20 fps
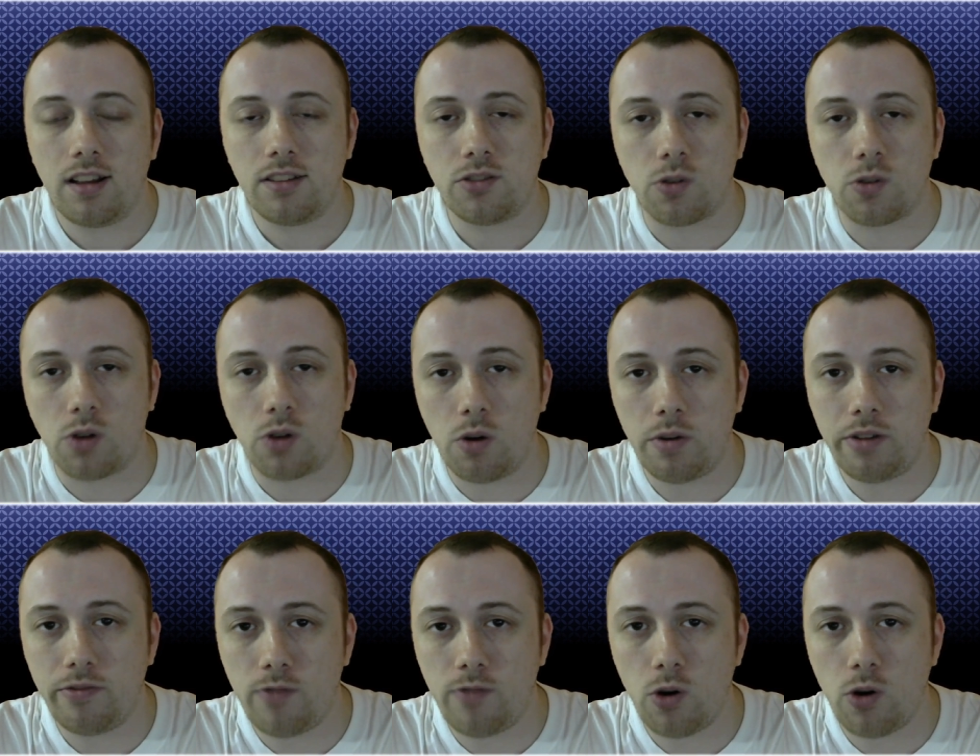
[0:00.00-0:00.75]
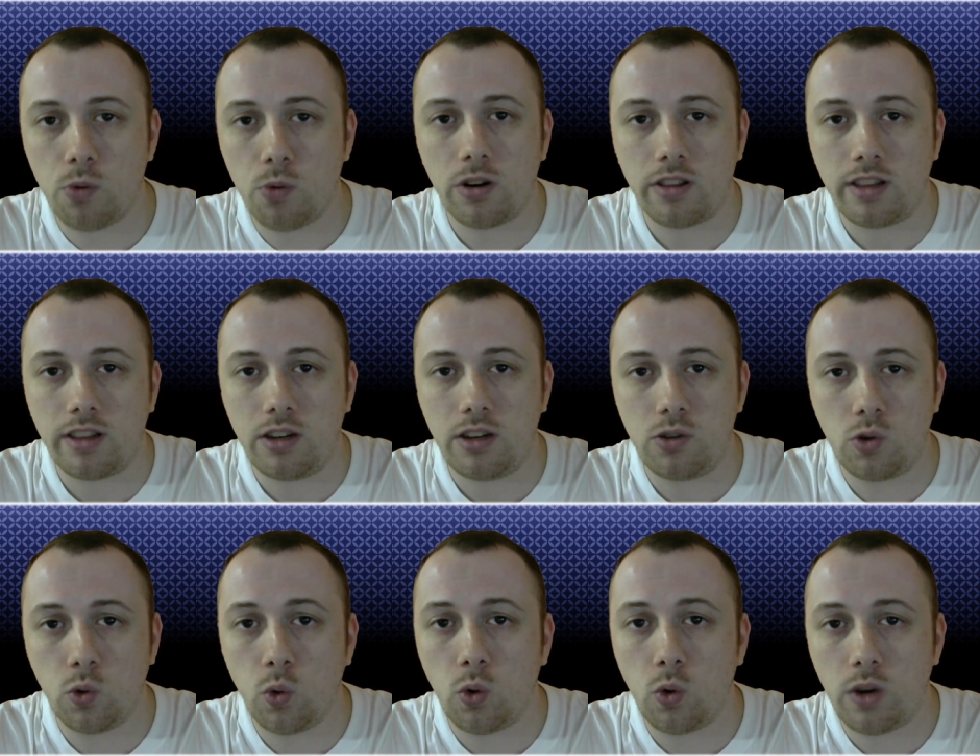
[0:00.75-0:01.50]
So going forward, the
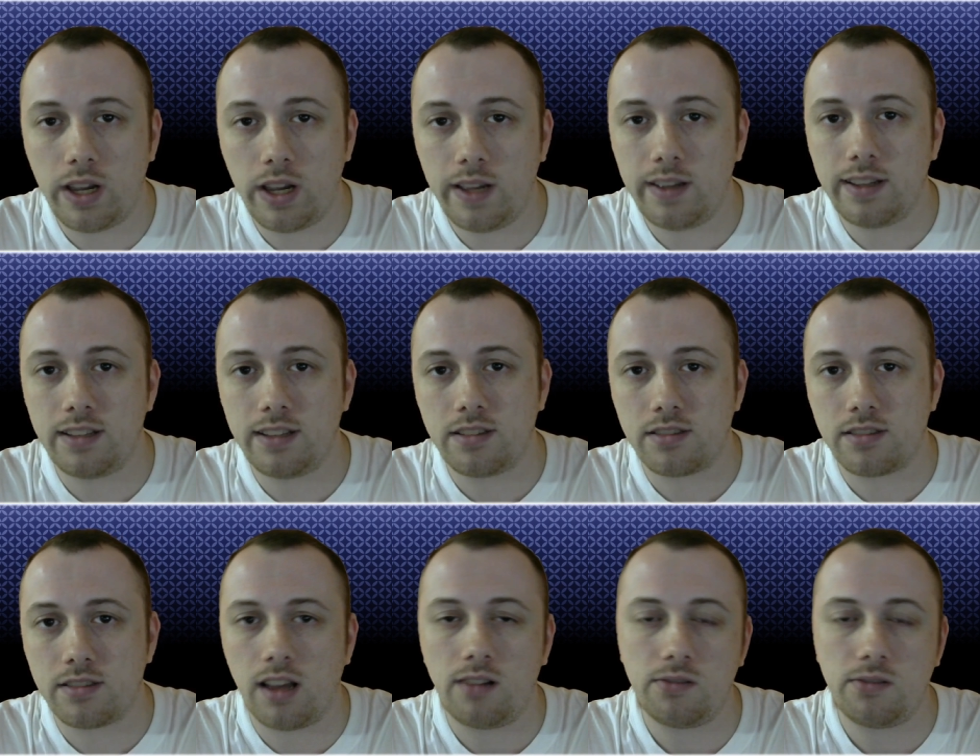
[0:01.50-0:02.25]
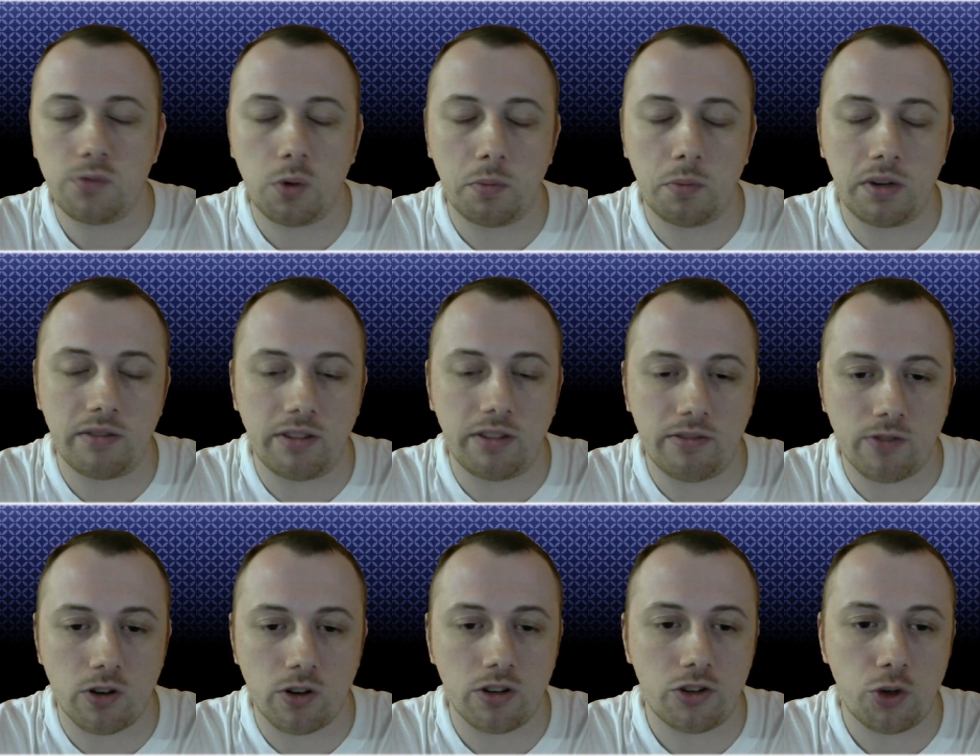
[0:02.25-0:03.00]
toolkit itself will be
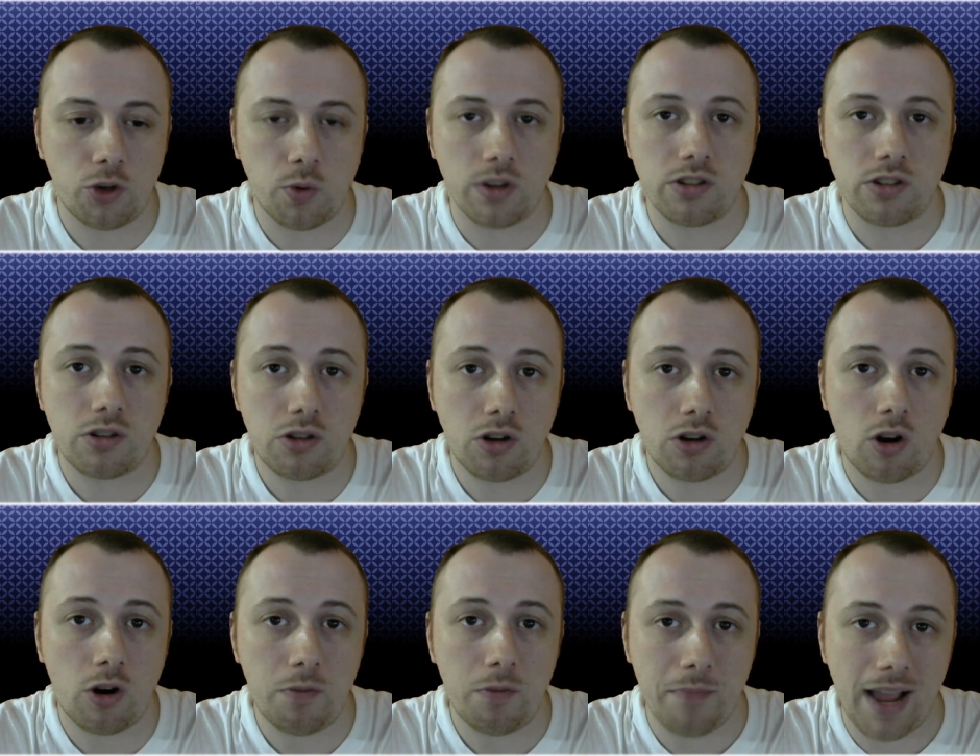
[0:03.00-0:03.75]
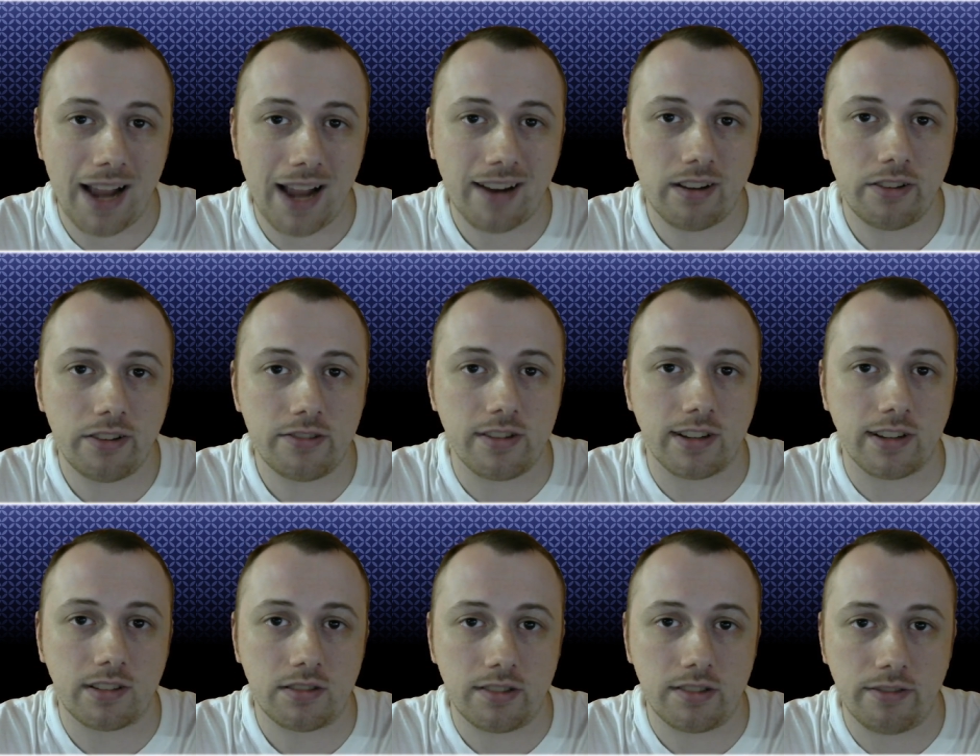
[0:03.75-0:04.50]
referred to as Tarmac
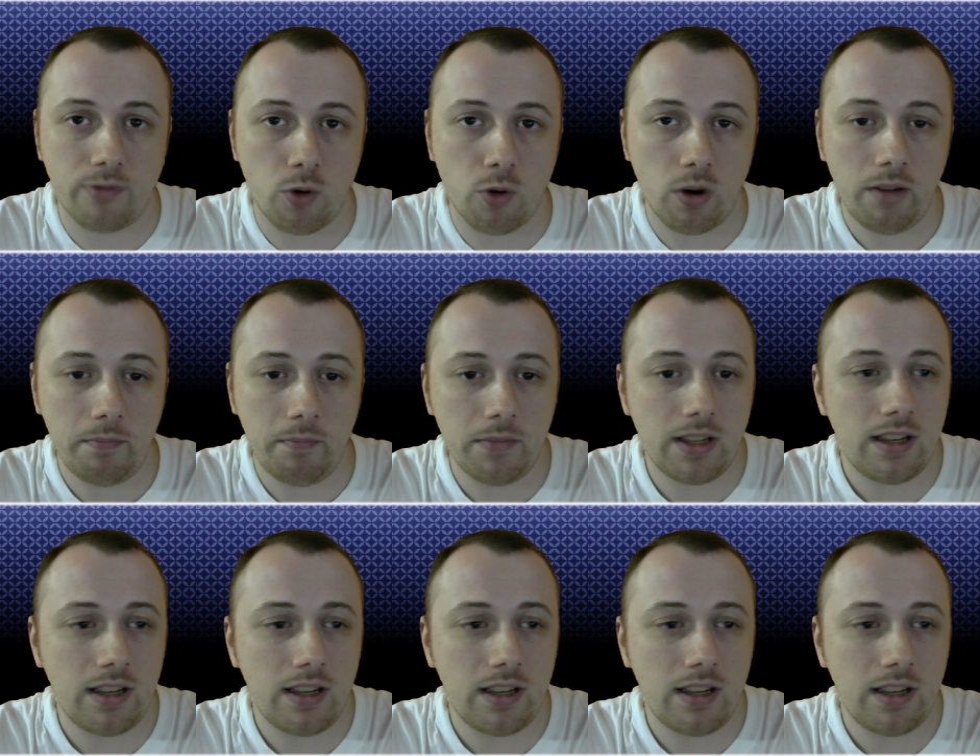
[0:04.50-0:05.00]
64,